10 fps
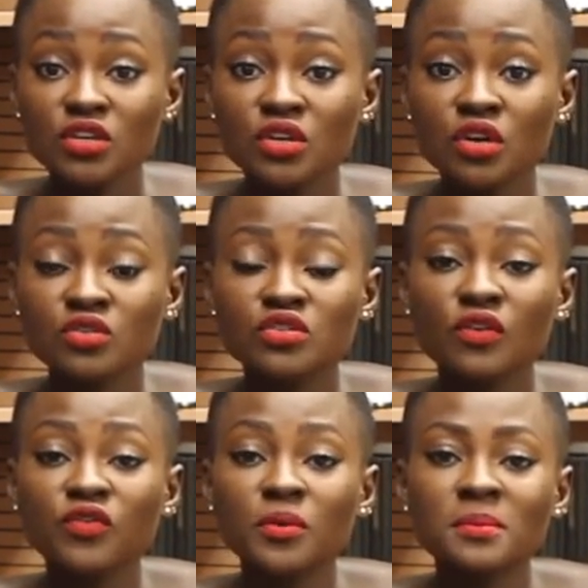You know,
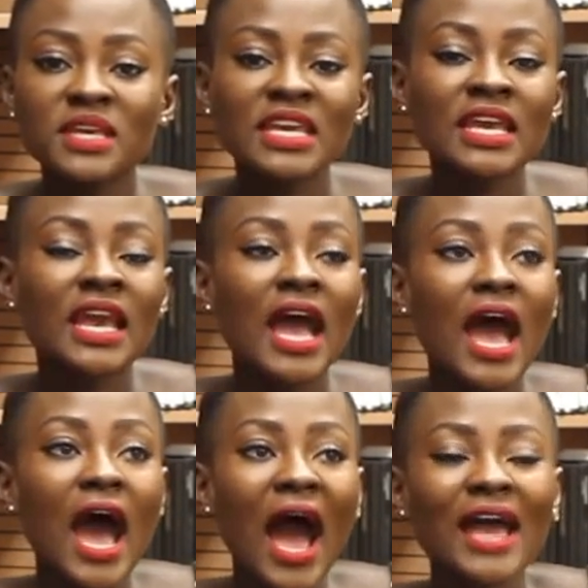so for me,
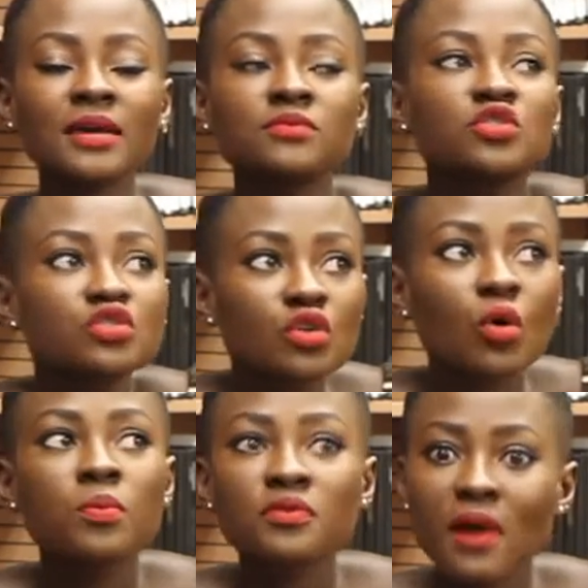I am
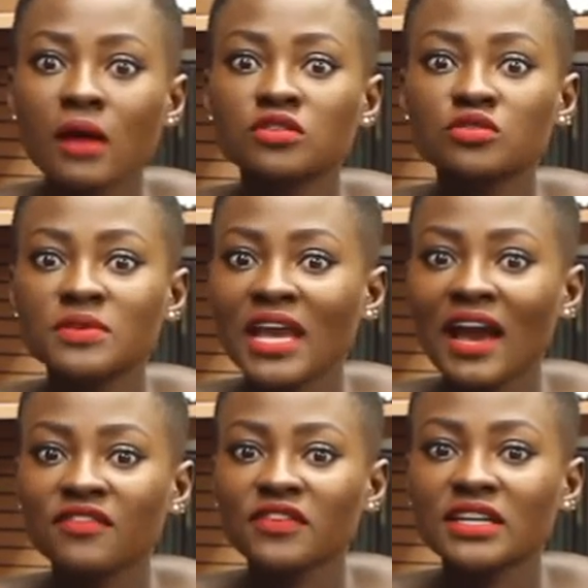so proud to be
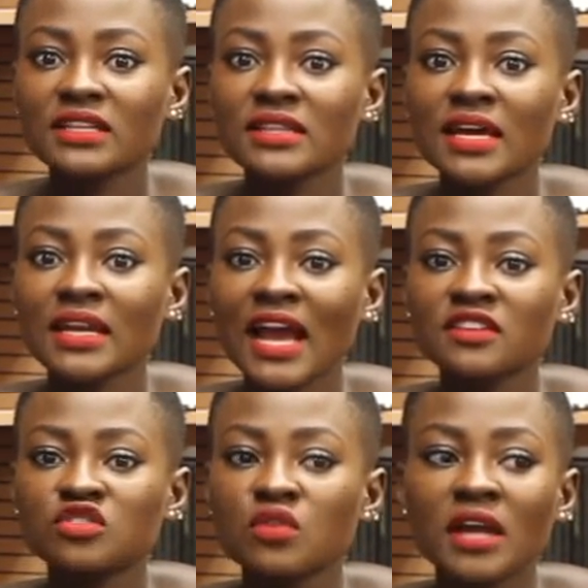African that
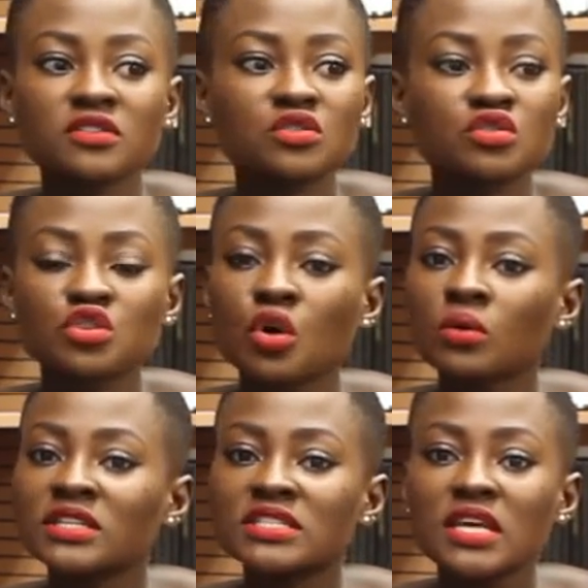I try to
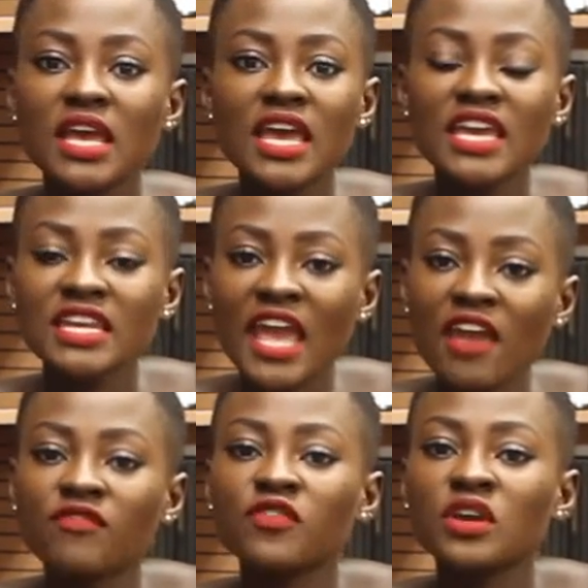show it in
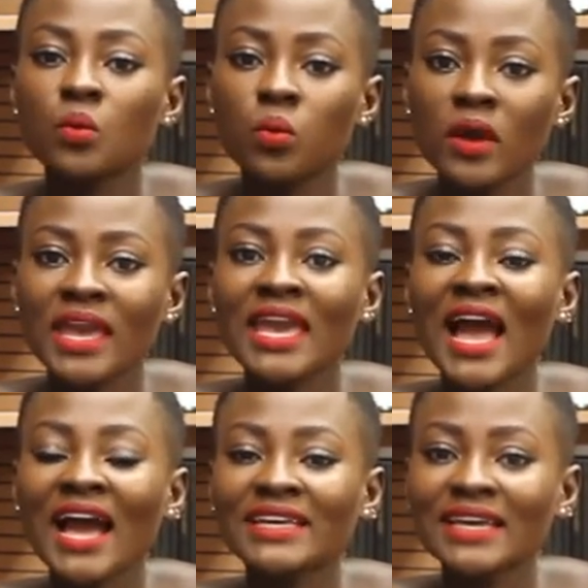every
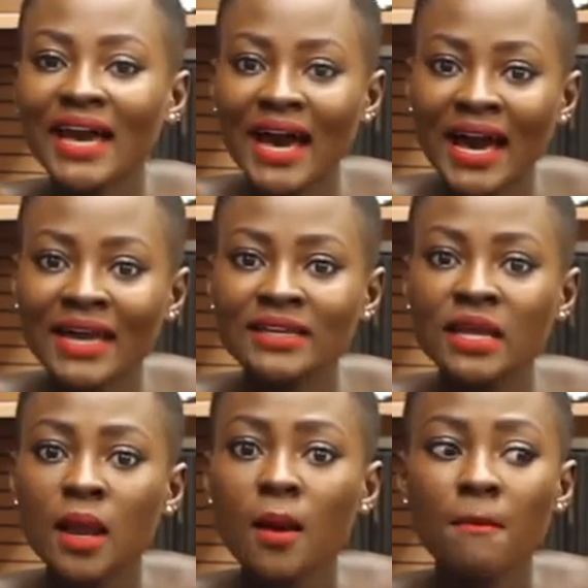way I can
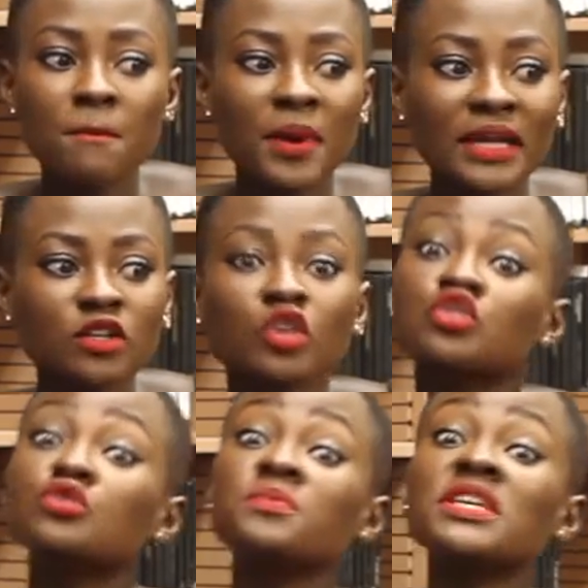but
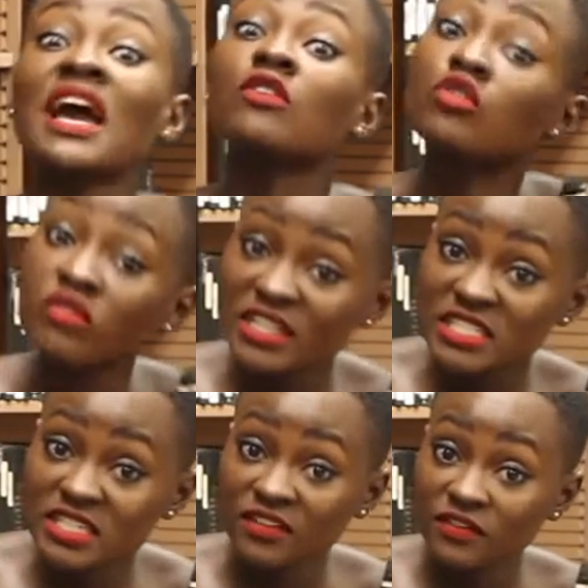not to be
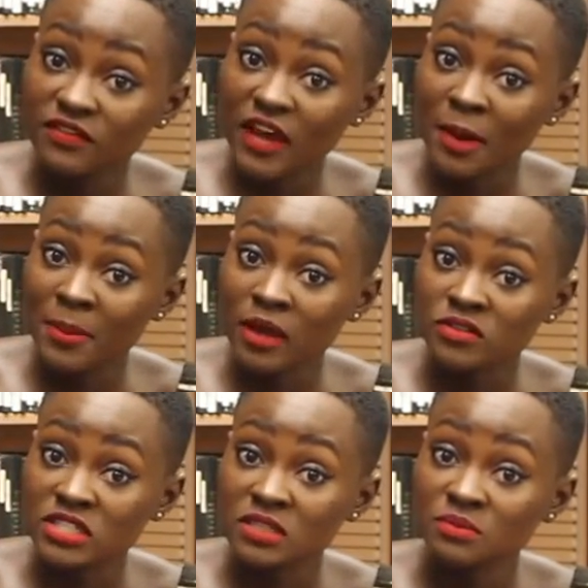aggressive
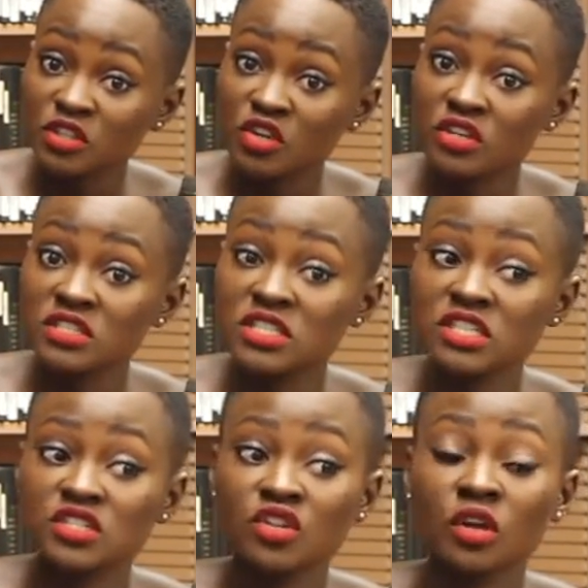about it because
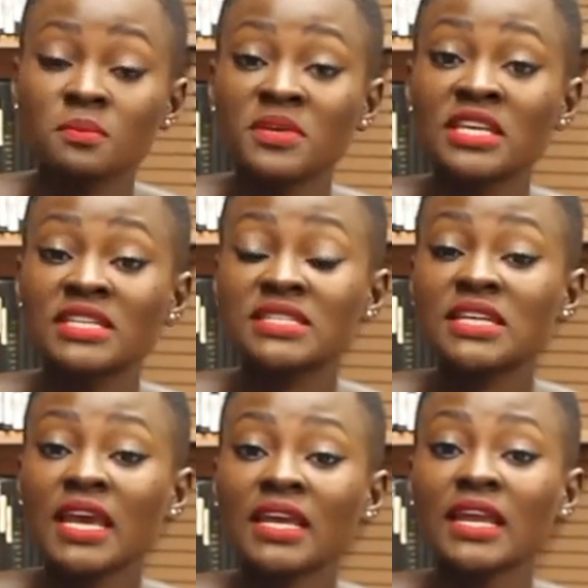it's not me
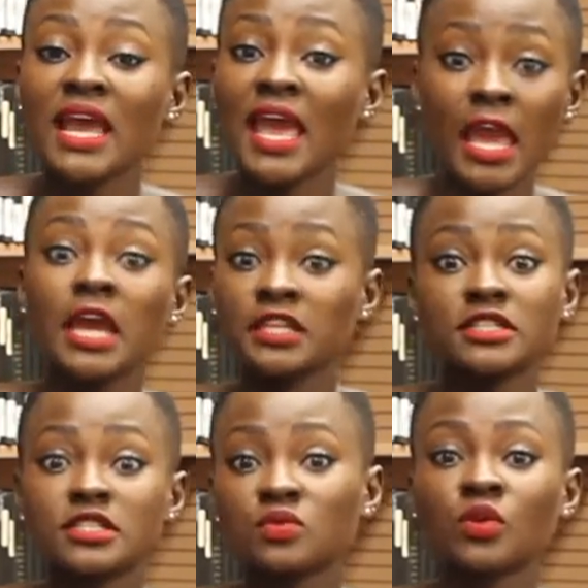saying, hey,
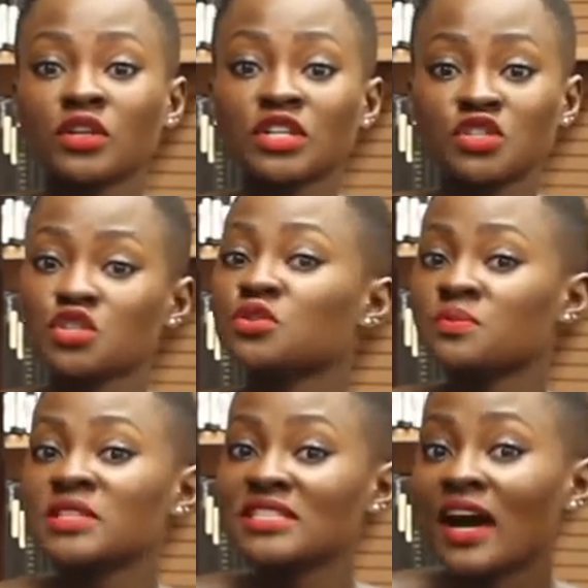this is what it
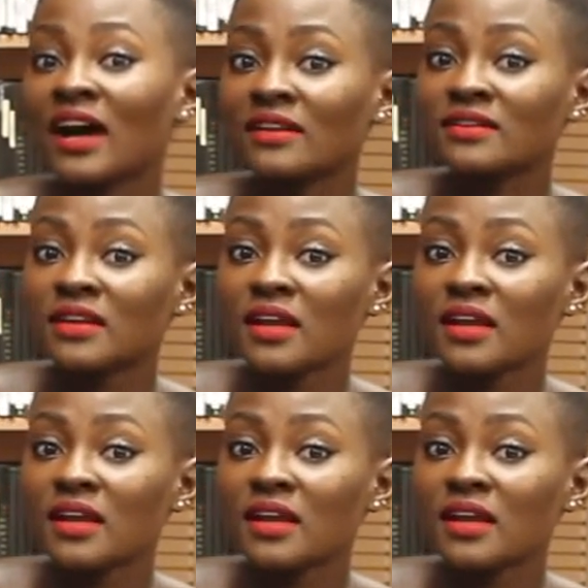should be done,